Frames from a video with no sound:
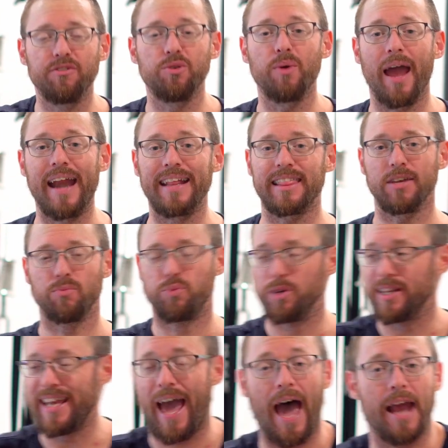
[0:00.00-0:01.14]
you anything
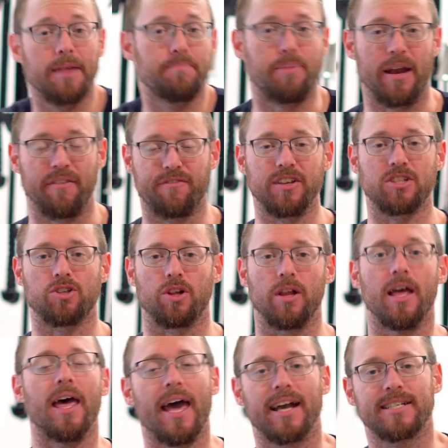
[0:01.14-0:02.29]
really added beneficial,
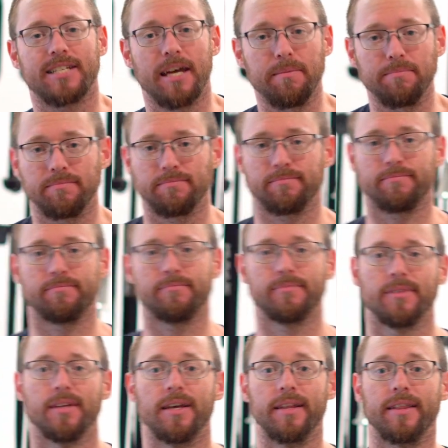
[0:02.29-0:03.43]
except
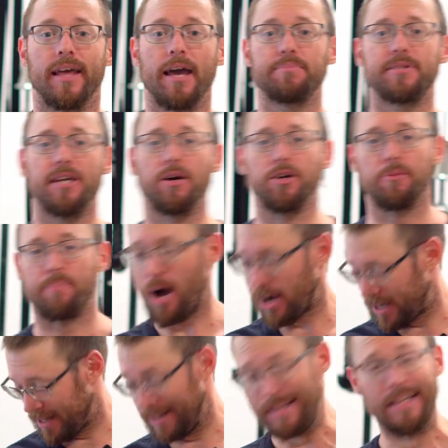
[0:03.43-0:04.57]
they empty out your
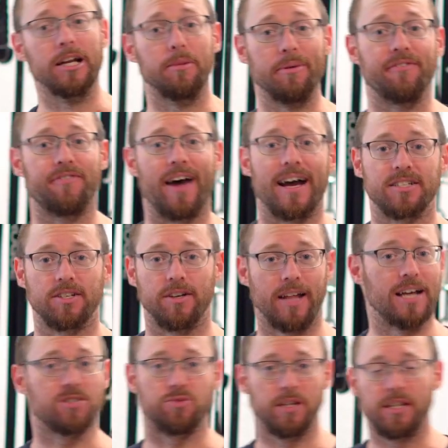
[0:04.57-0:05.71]
pocket a little bit faster.
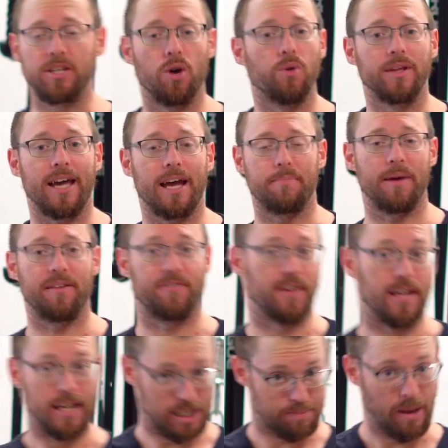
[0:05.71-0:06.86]
That's really the only added benefit.
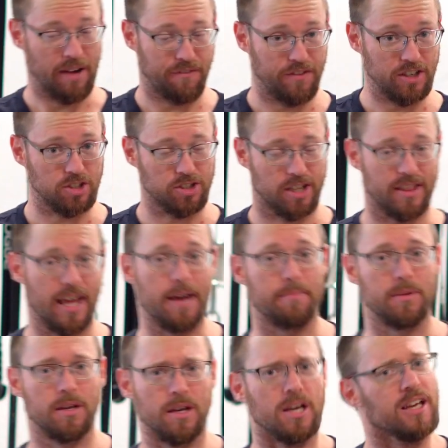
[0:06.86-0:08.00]
It's beneficial to them.
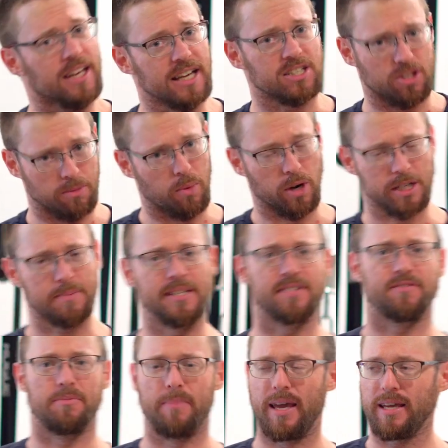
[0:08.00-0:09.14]
Yes, they're more
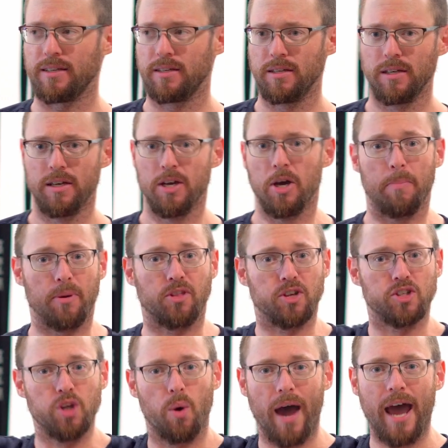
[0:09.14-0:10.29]
expensive to make, but
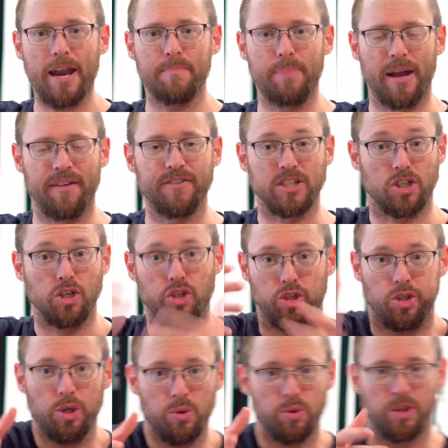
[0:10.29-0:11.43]
there's no added benefit to
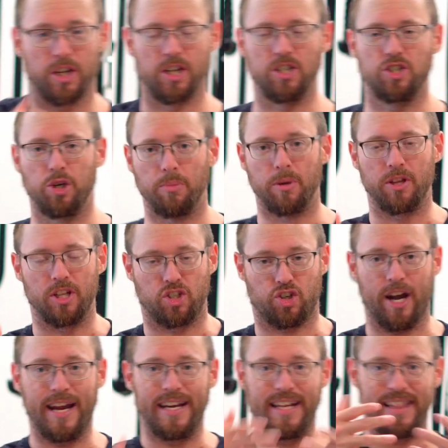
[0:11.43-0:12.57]
you, the consumer, the
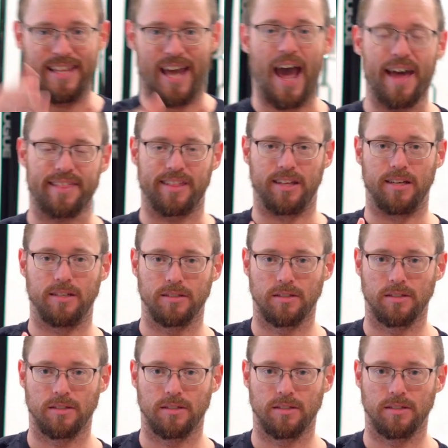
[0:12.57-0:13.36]
trainee, the athlete.